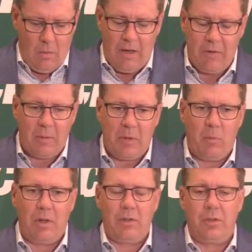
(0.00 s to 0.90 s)
Well, I've not
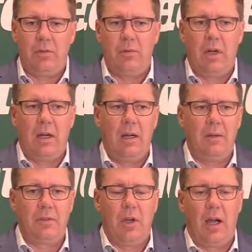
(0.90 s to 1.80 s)
been one to
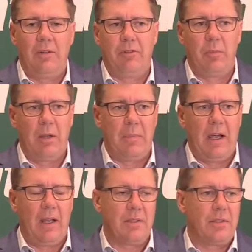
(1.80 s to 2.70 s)
hide from my
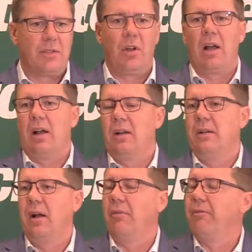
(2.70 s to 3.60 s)
past. This is not
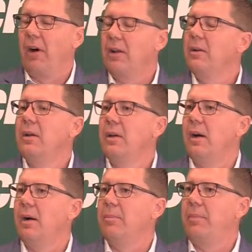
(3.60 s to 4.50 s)
a fun
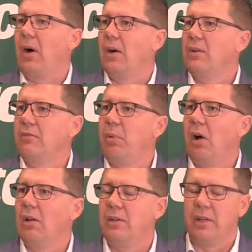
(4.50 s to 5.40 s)
part of
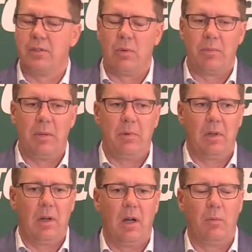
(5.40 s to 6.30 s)
politics when
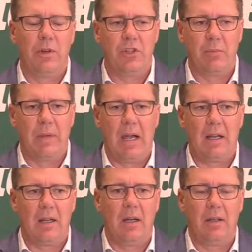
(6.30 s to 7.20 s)
people are reaching
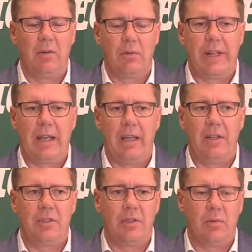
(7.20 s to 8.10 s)
back,
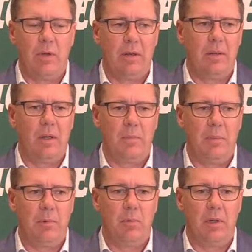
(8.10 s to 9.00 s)
decades into when
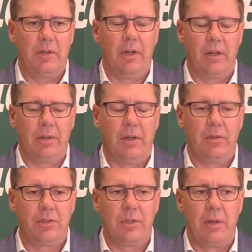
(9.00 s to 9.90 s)
people were young
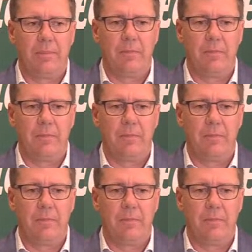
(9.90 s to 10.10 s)
adults,